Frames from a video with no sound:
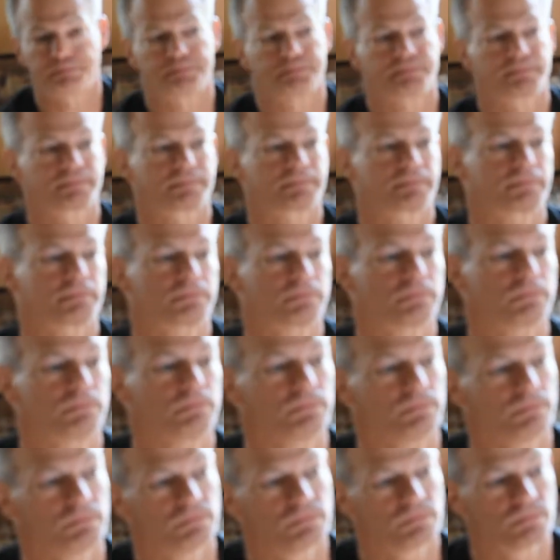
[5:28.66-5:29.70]

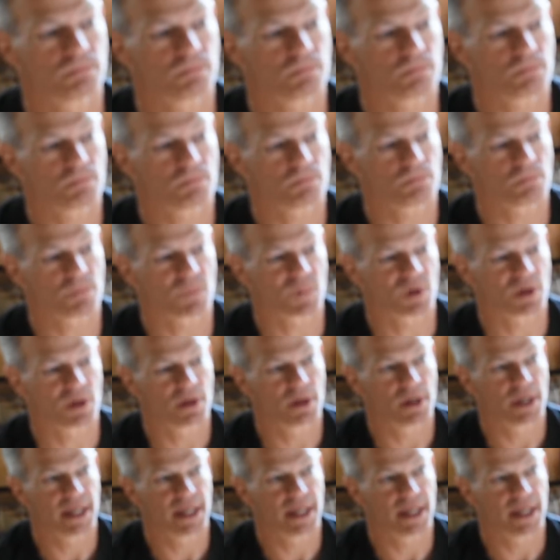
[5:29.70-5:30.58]
No one is speaking in this clip.